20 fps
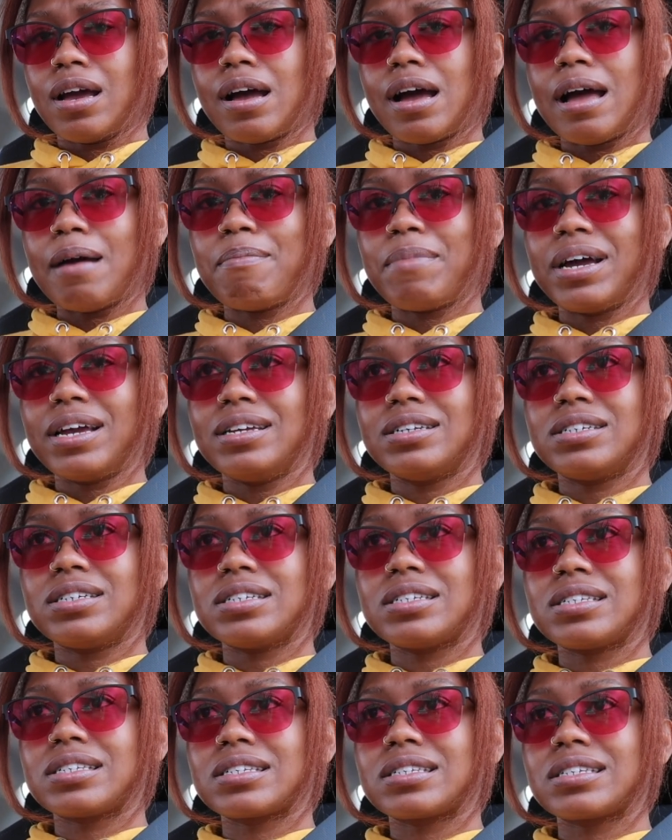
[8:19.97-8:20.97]
I might
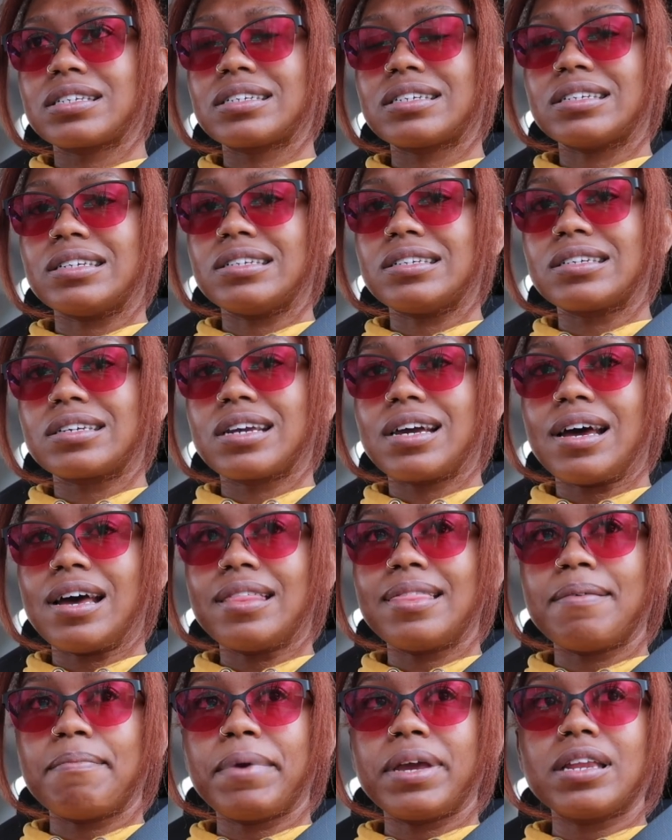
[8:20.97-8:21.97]
just
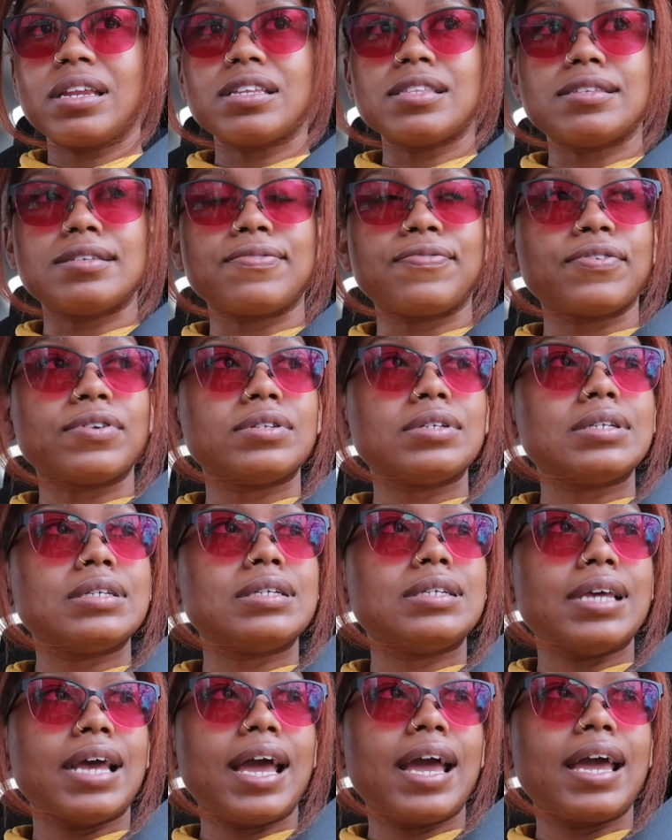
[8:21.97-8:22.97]
cut the maintenance for
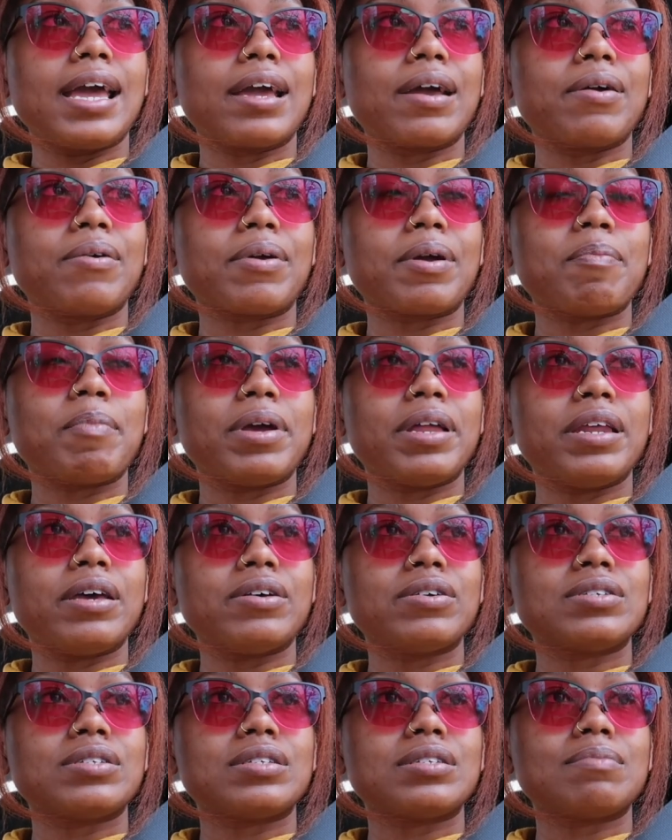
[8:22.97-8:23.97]
today and go get my
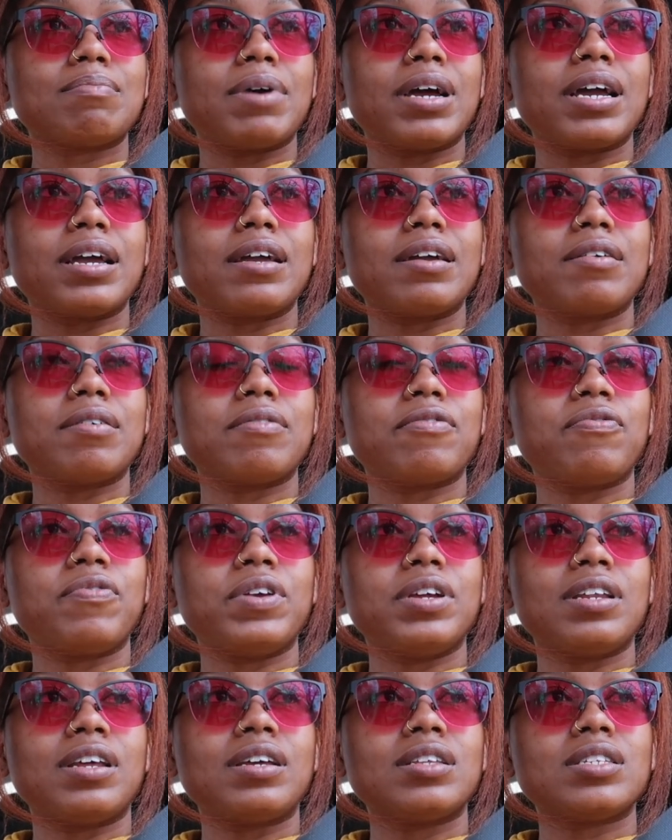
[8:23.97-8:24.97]
nails, my
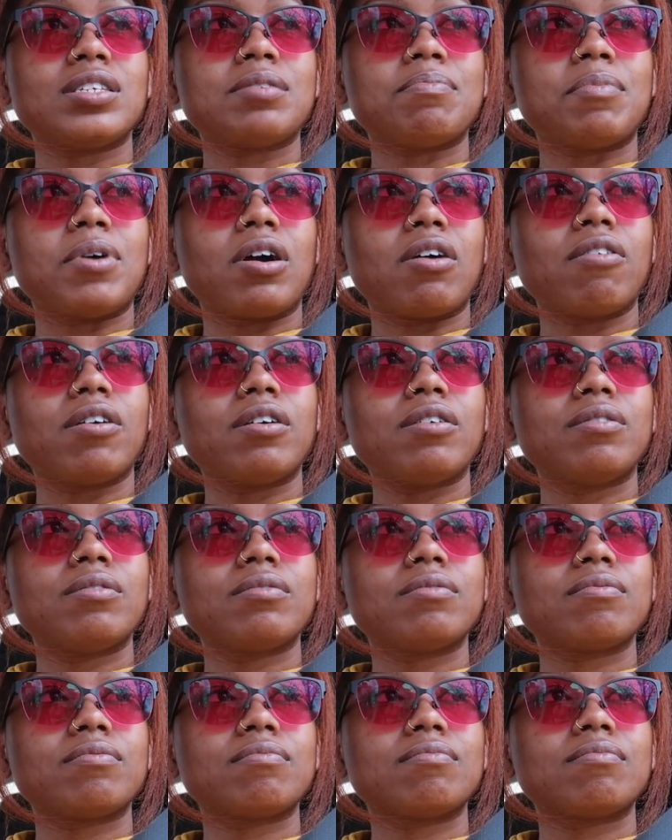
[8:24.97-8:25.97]
feet done
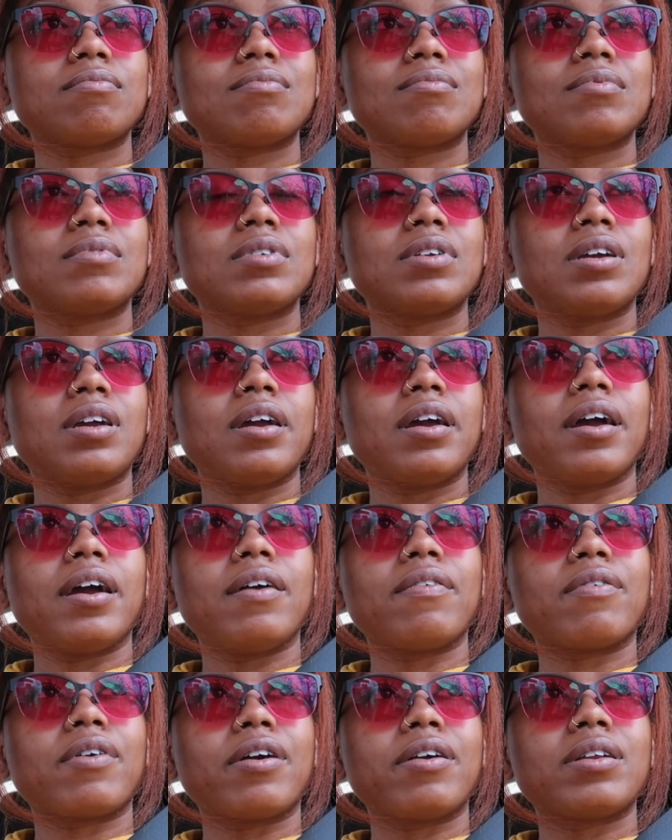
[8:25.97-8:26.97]
tomorrow.
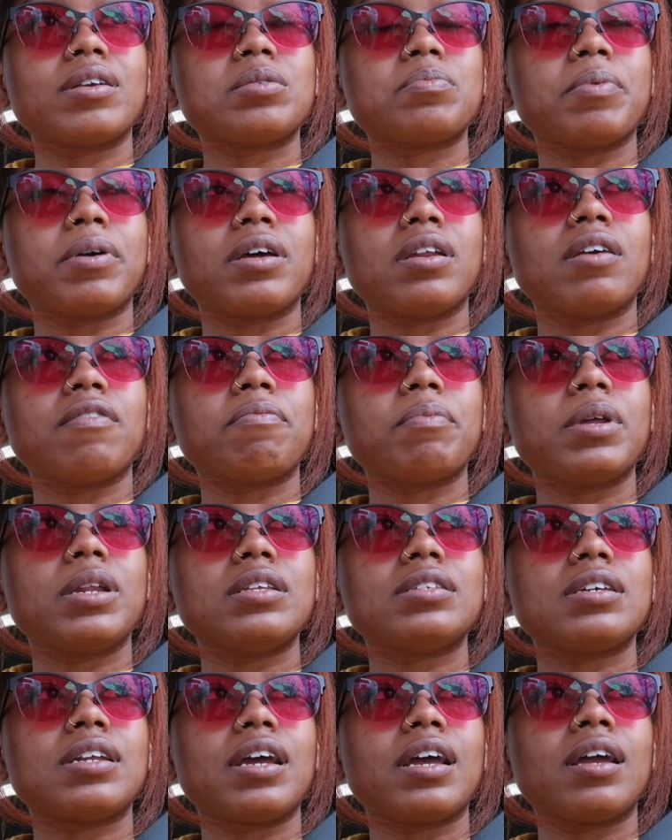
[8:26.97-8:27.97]
I've already spent enough money
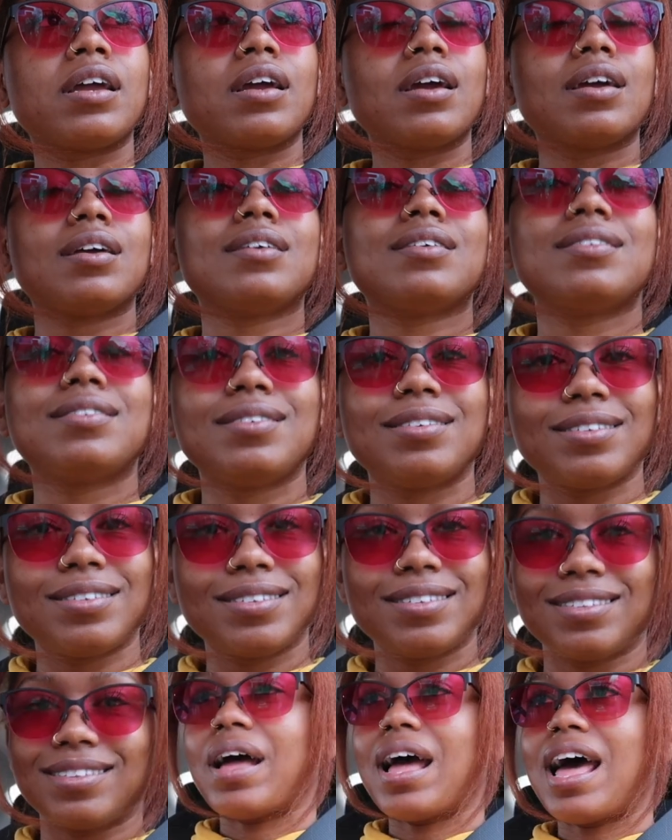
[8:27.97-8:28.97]
today.
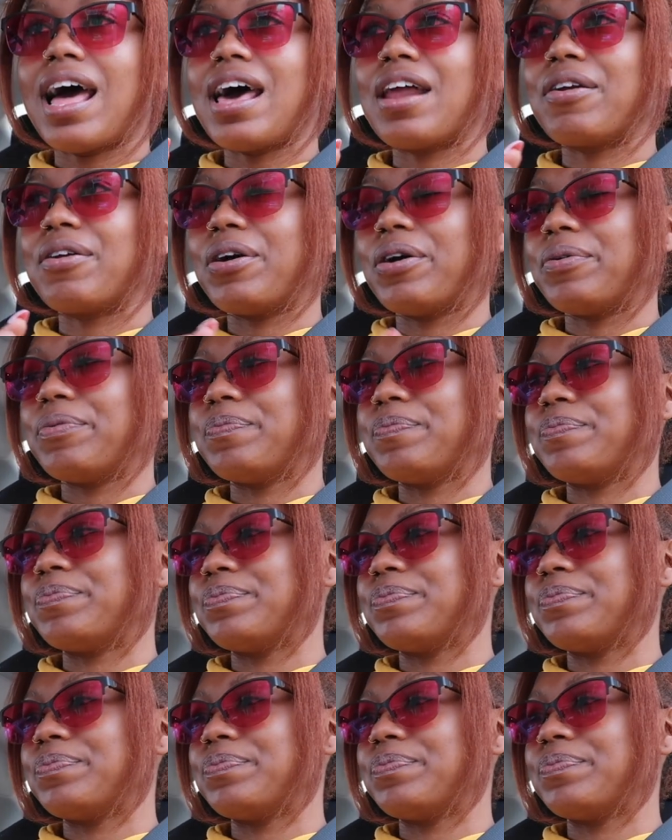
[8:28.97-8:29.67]
I don't know.